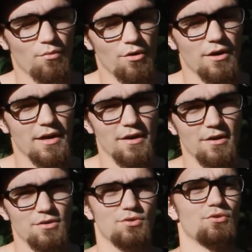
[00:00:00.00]
We're
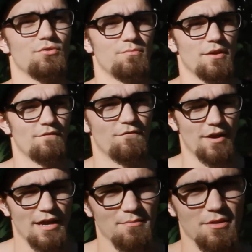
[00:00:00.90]
here to be
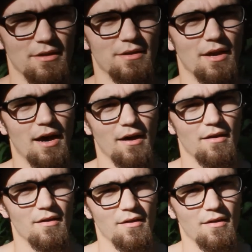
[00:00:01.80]
family, not